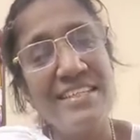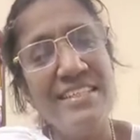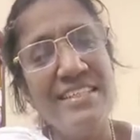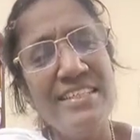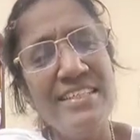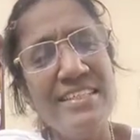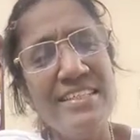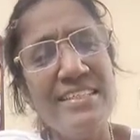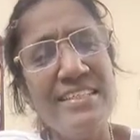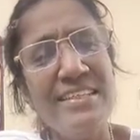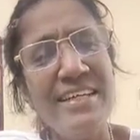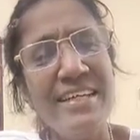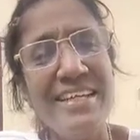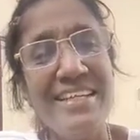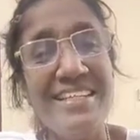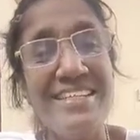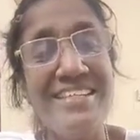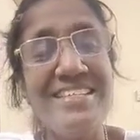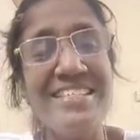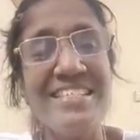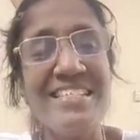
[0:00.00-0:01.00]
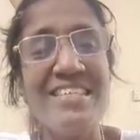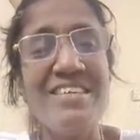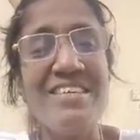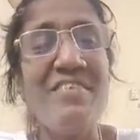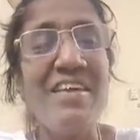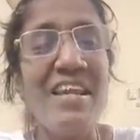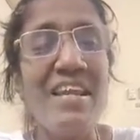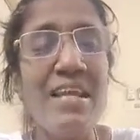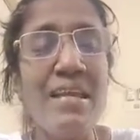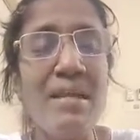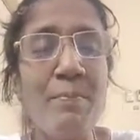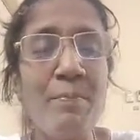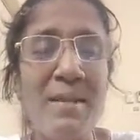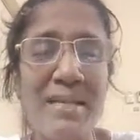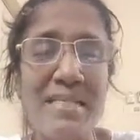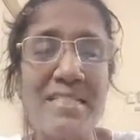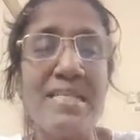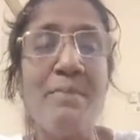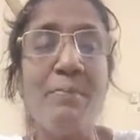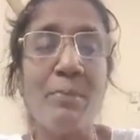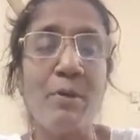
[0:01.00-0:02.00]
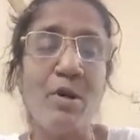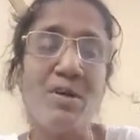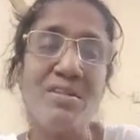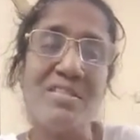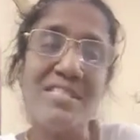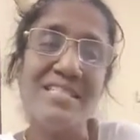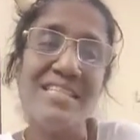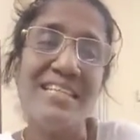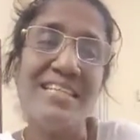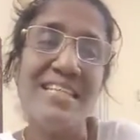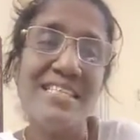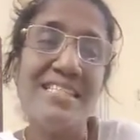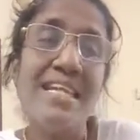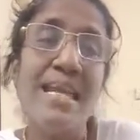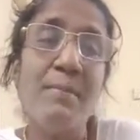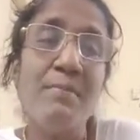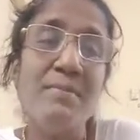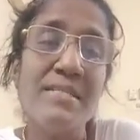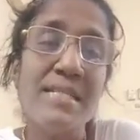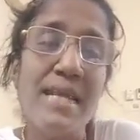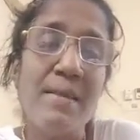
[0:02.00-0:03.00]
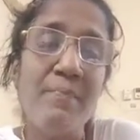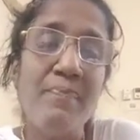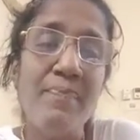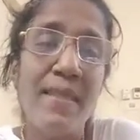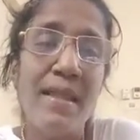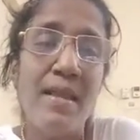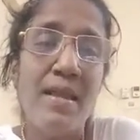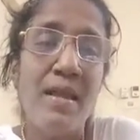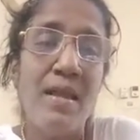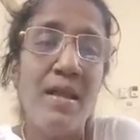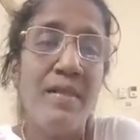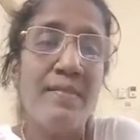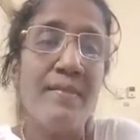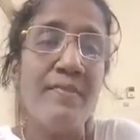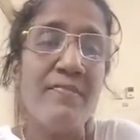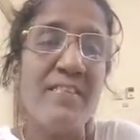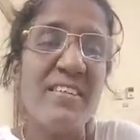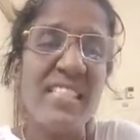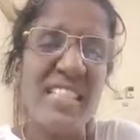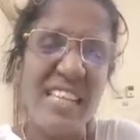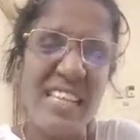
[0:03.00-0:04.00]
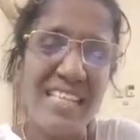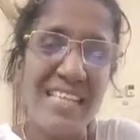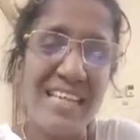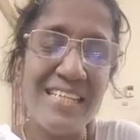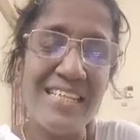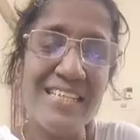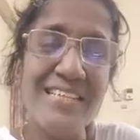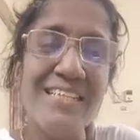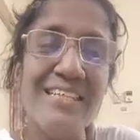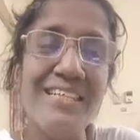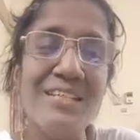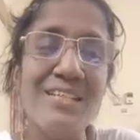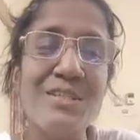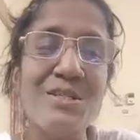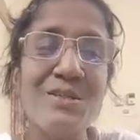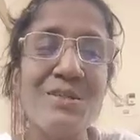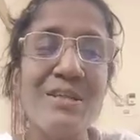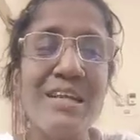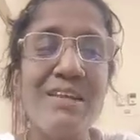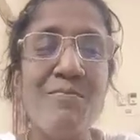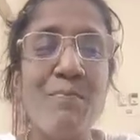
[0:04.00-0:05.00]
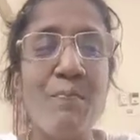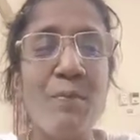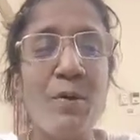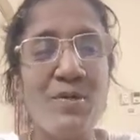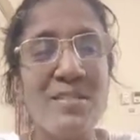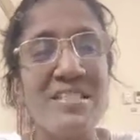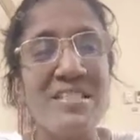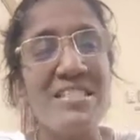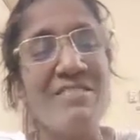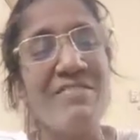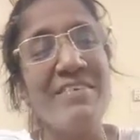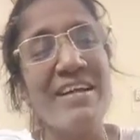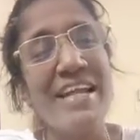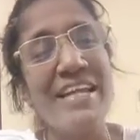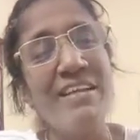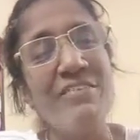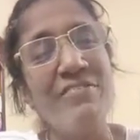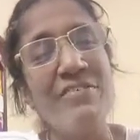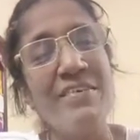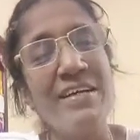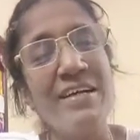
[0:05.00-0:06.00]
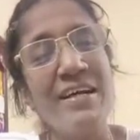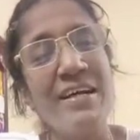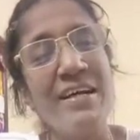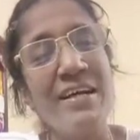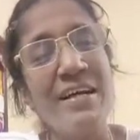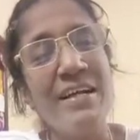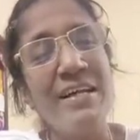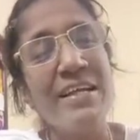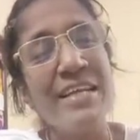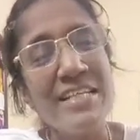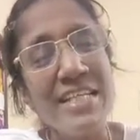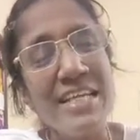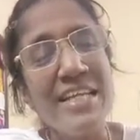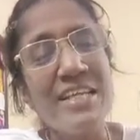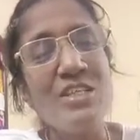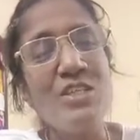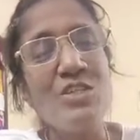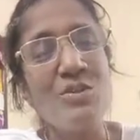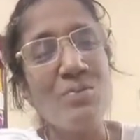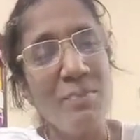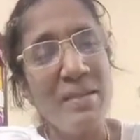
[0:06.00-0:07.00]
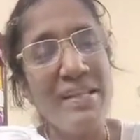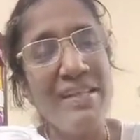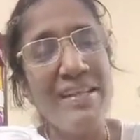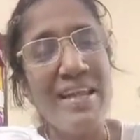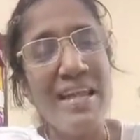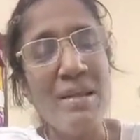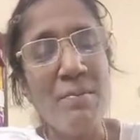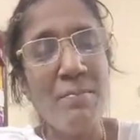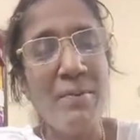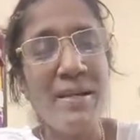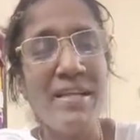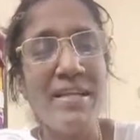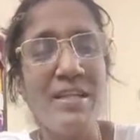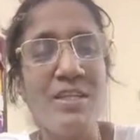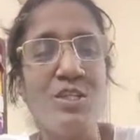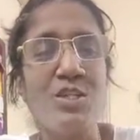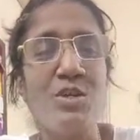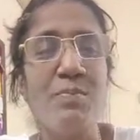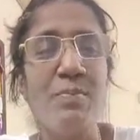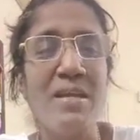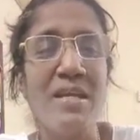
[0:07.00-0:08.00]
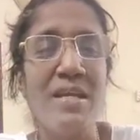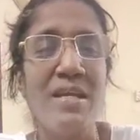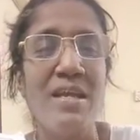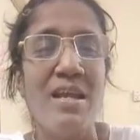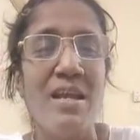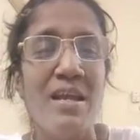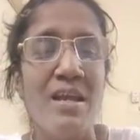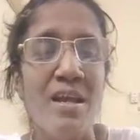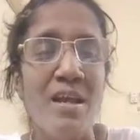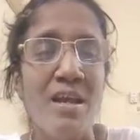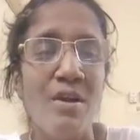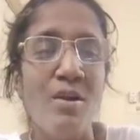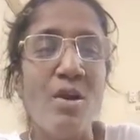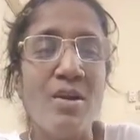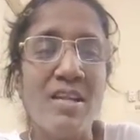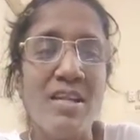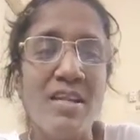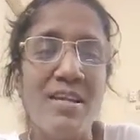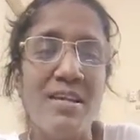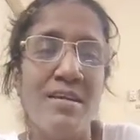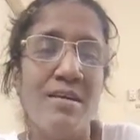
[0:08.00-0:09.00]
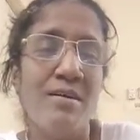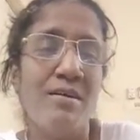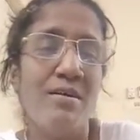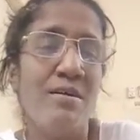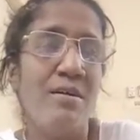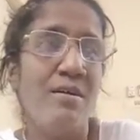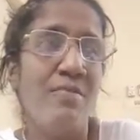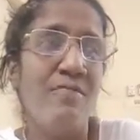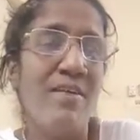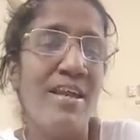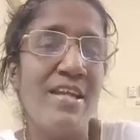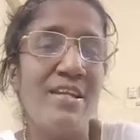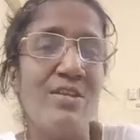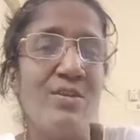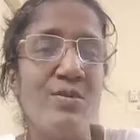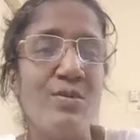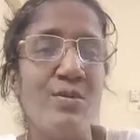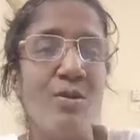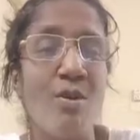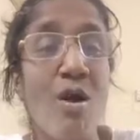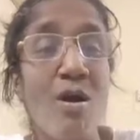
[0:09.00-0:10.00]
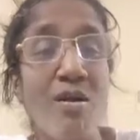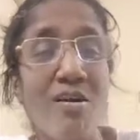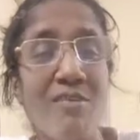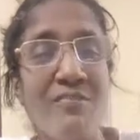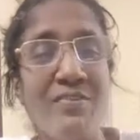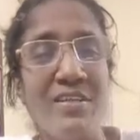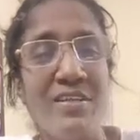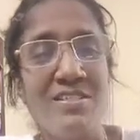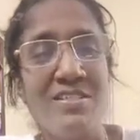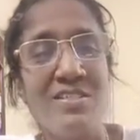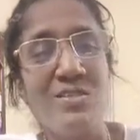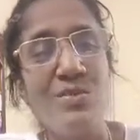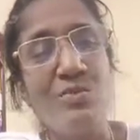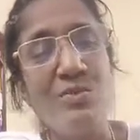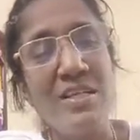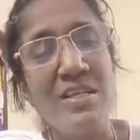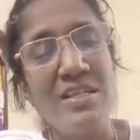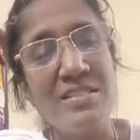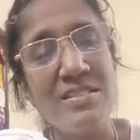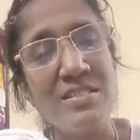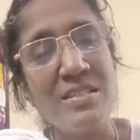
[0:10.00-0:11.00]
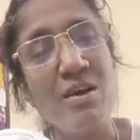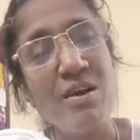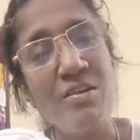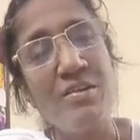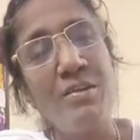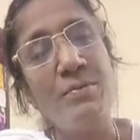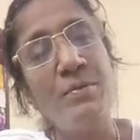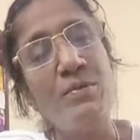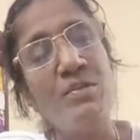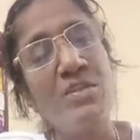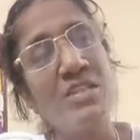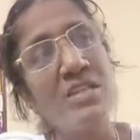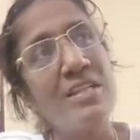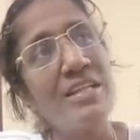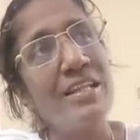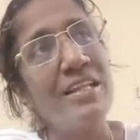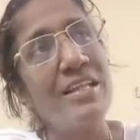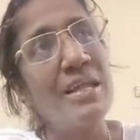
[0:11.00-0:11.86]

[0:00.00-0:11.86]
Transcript: It is a very pleasant process. At the same time, the facilitator should give positive kind of critiquing should be there, but it should be not in a way to knock off the students' contribution.